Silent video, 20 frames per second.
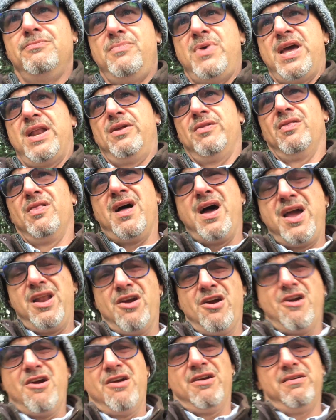Made it
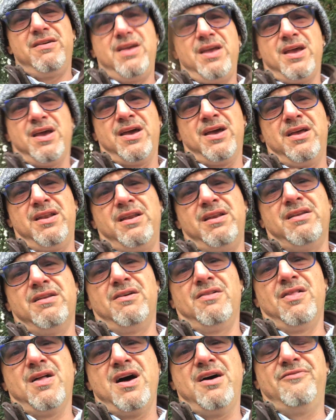lighter and
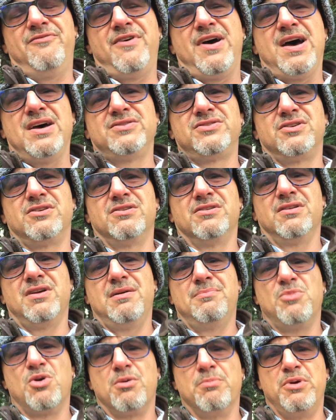a lot faster, a
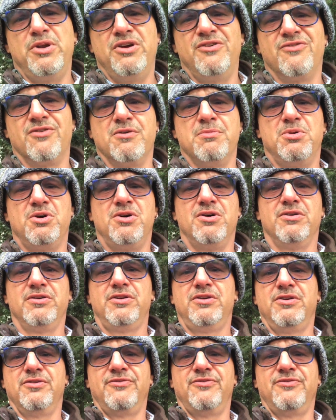lot more maneuverable.